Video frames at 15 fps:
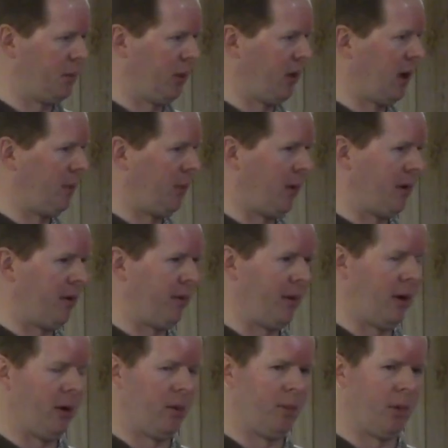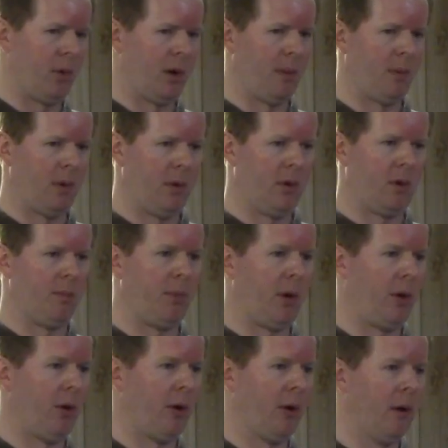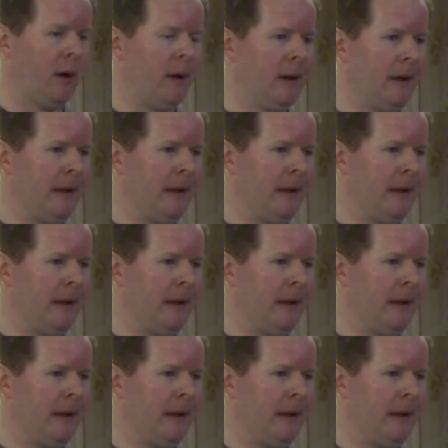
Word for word: Pull it up on your phone, pull it up on your computer.